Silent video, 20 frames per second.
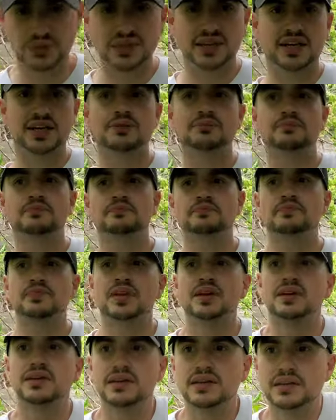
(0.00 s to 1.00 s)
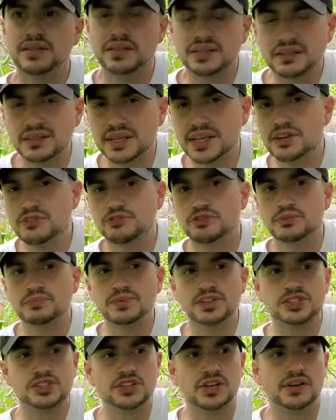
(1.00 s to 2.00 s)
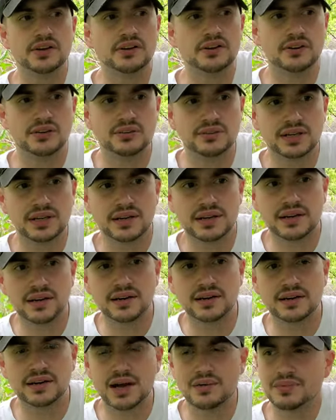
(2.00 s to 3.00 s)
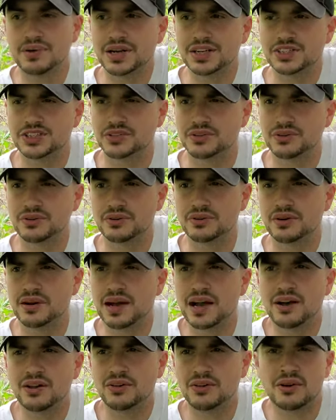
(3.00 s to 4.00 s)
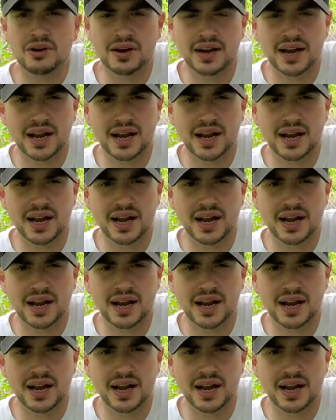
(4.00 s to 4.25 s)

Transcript: camp, you leave from the jail. I'm not sure how long